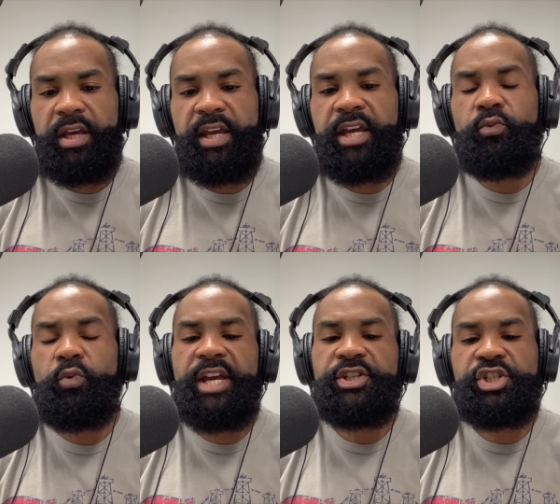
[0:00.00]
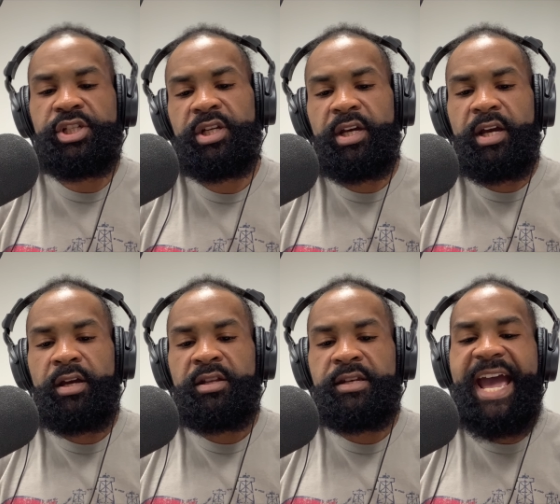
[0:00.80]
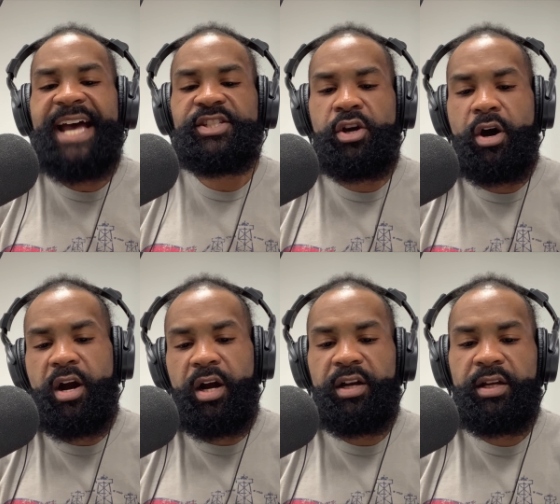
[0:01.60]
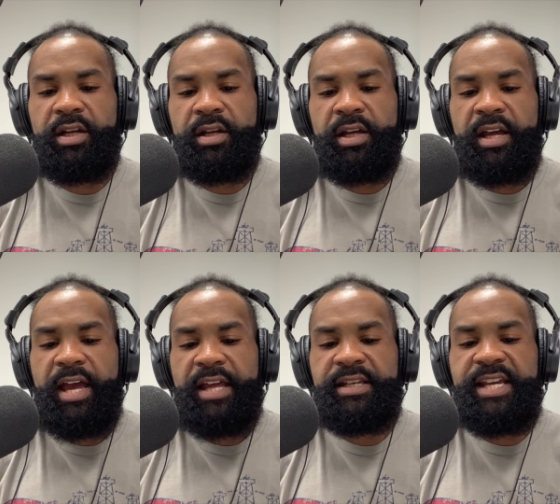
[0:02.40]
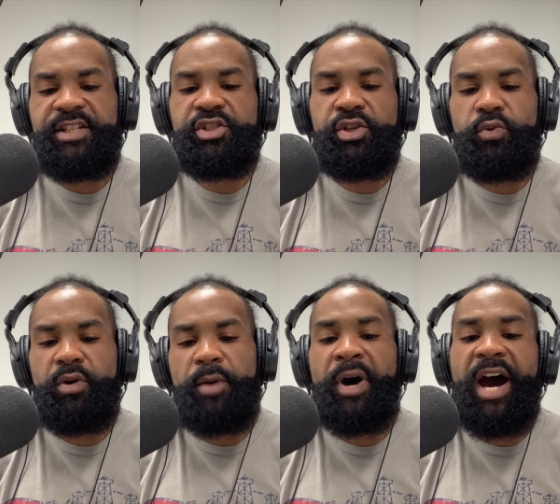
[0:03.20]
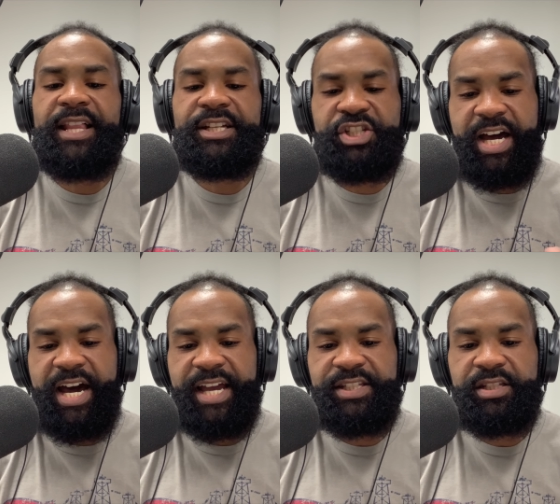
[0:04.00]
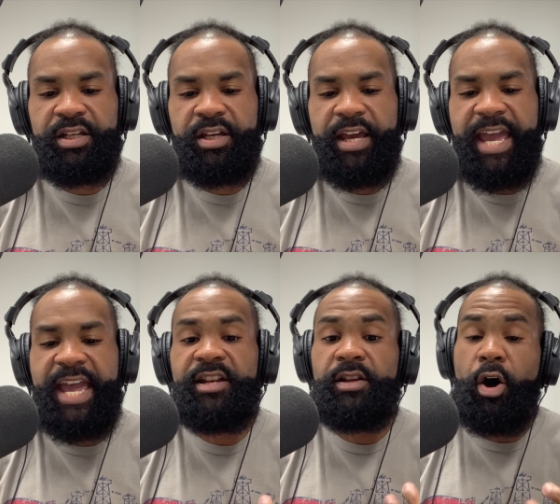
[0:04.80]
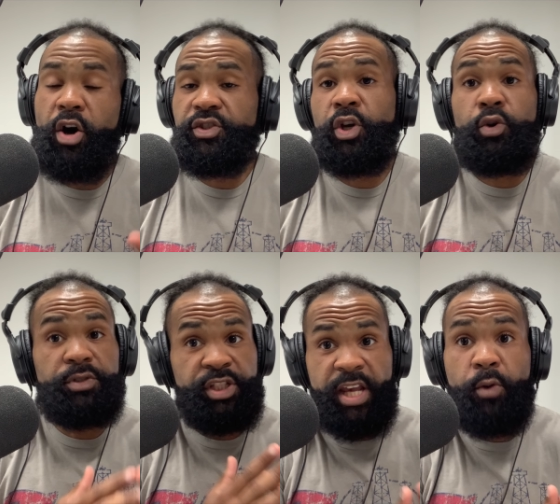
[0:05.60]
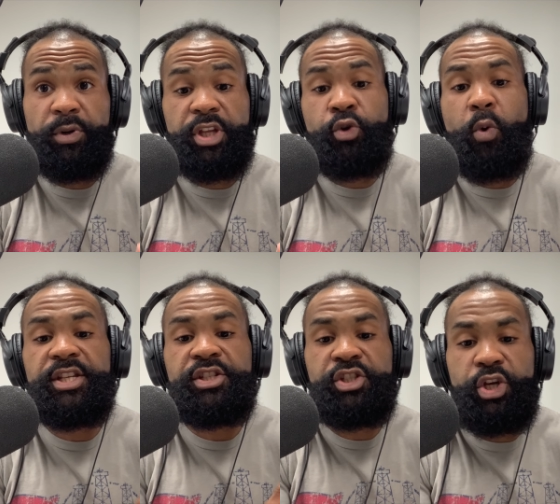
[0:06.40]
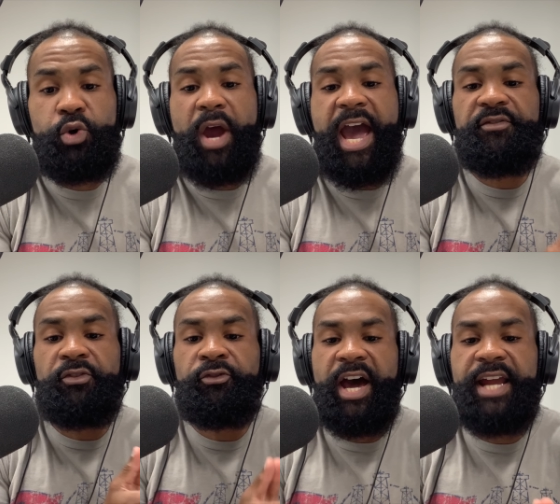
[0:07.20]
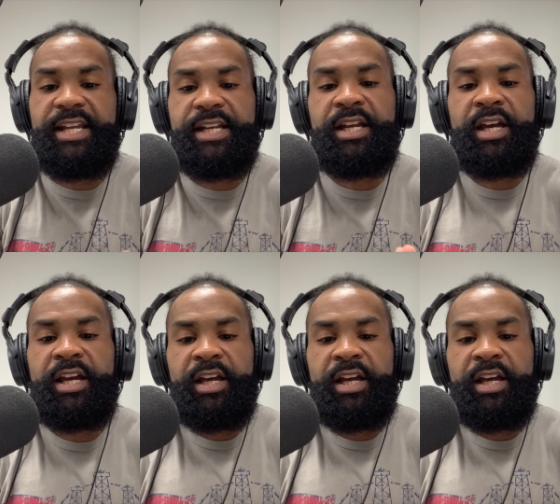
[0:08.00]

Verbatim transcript: in which NASCAR needs to apologize and also tell what they're going to do after finding